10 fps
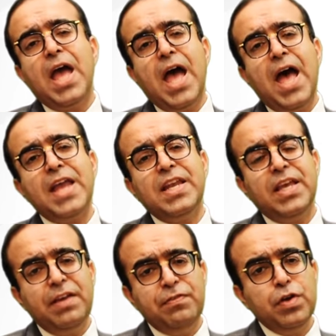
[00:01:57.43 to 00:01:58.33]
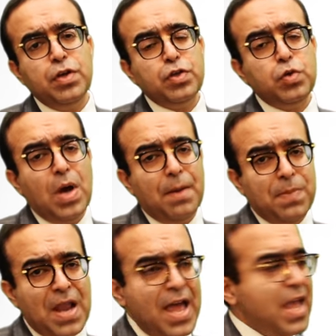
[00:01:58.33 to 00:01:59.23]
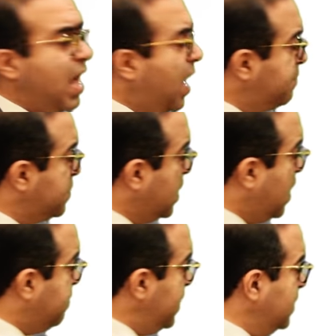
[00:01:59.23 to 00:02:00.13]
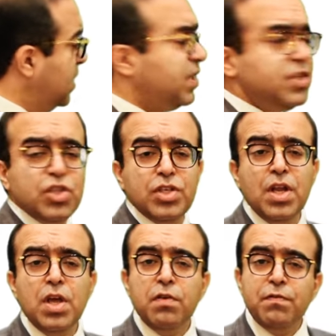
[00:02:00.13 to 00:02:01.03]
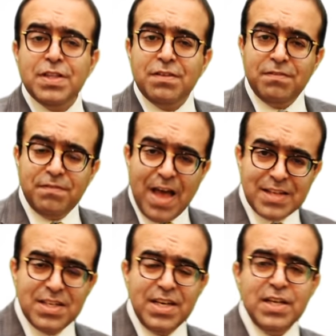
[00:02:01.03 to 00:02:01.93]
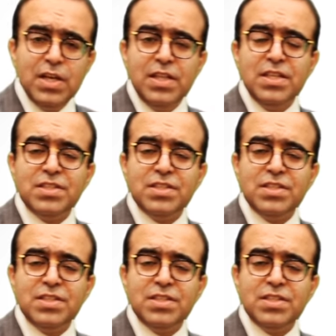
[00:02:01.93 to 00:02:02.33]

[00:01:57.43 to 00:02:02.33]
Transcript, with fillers: and if you apply after covering the lesion with Vaseline in the